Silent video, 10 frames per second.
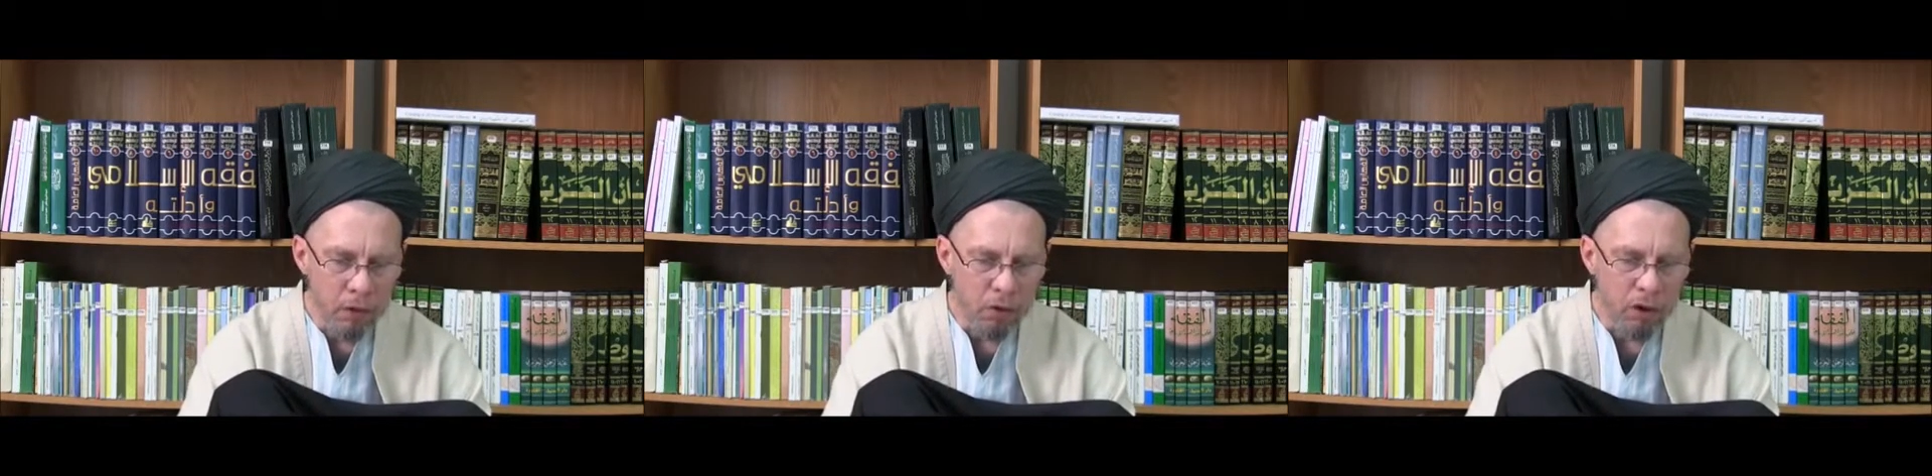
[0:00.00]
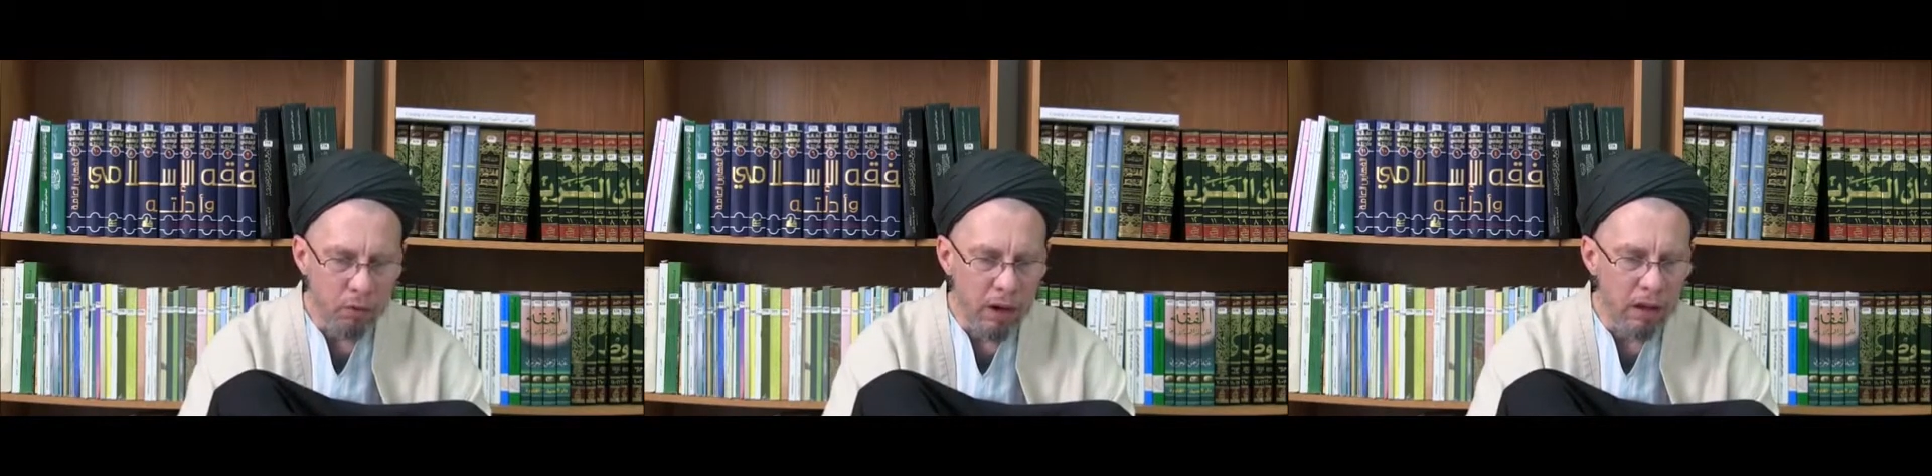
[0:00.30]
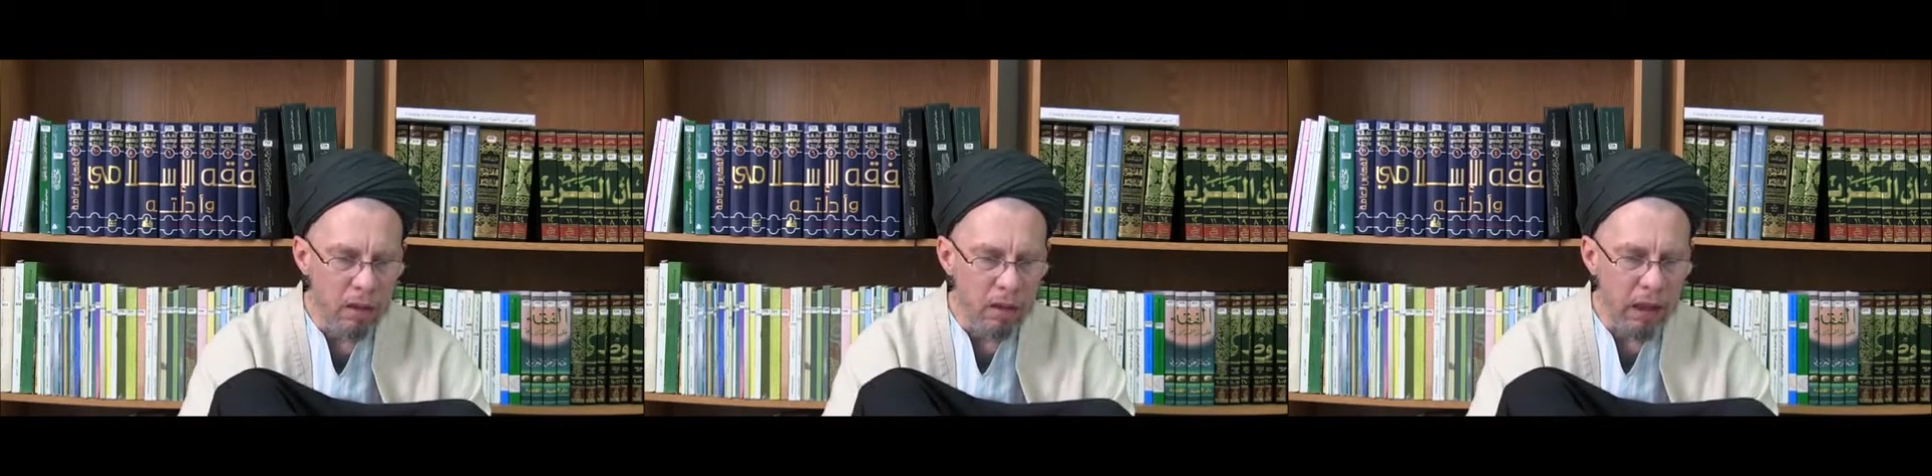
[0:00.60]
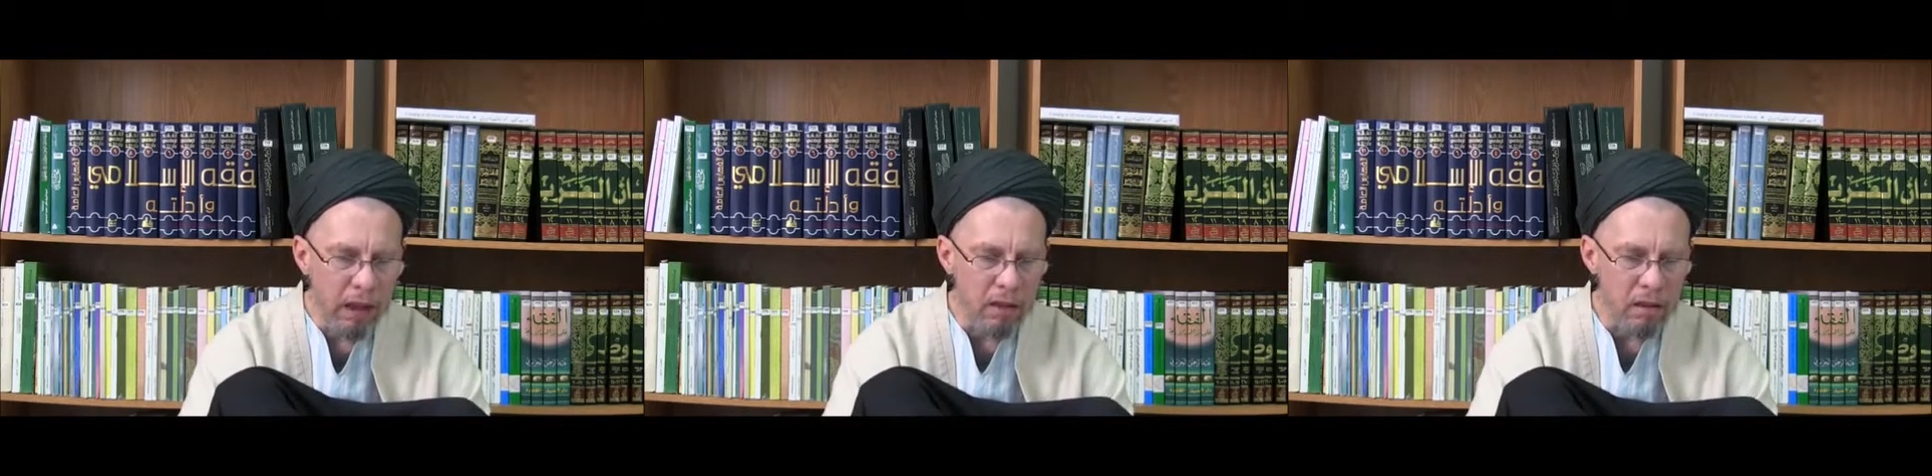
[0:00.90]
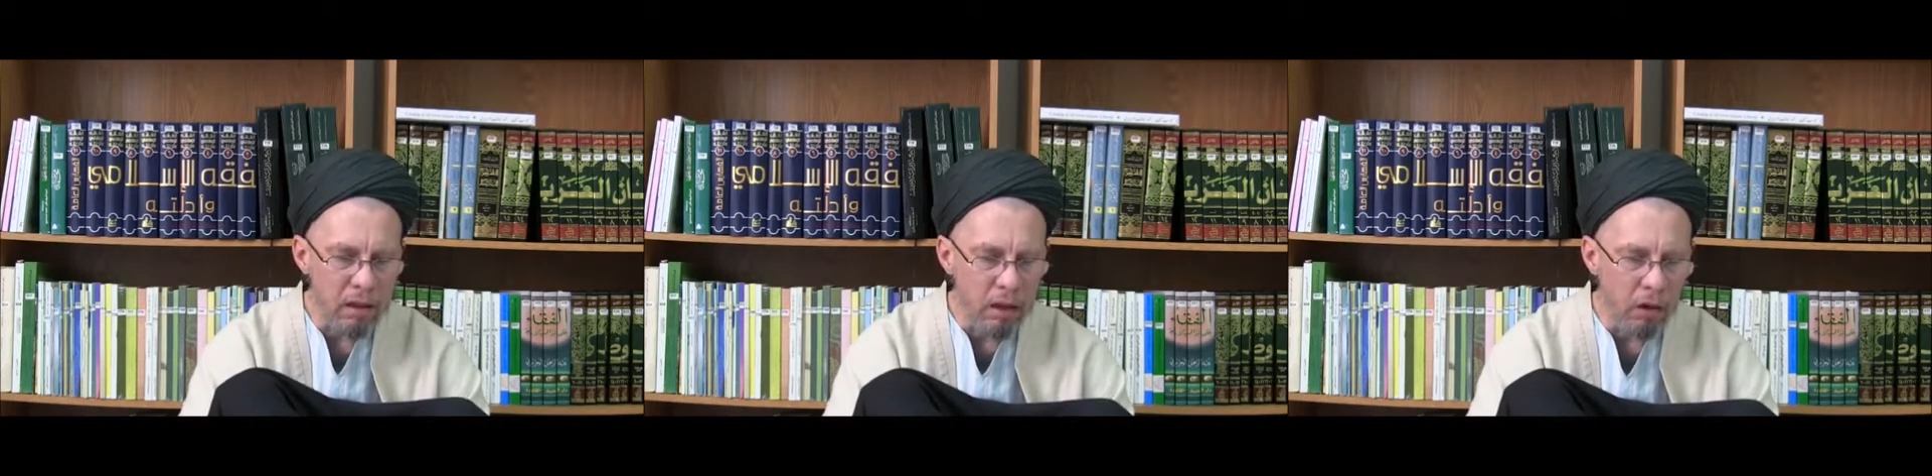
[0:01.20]
So he raised his
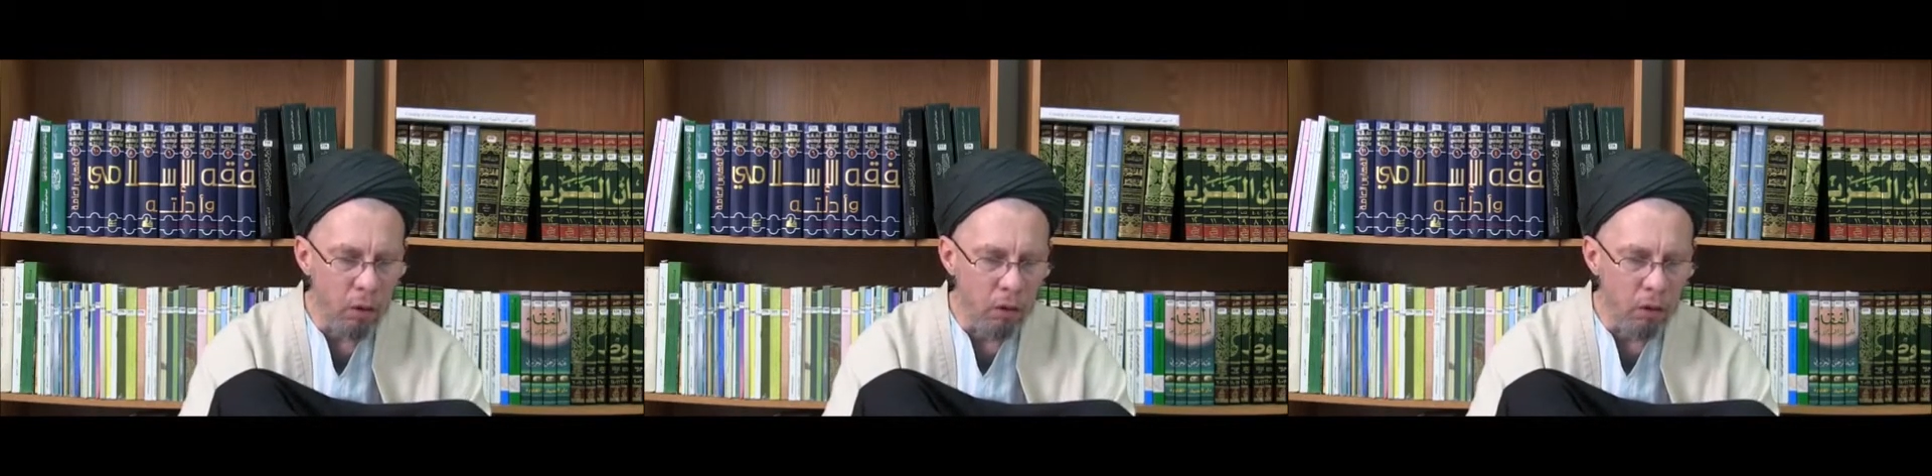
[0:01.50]
hands and said,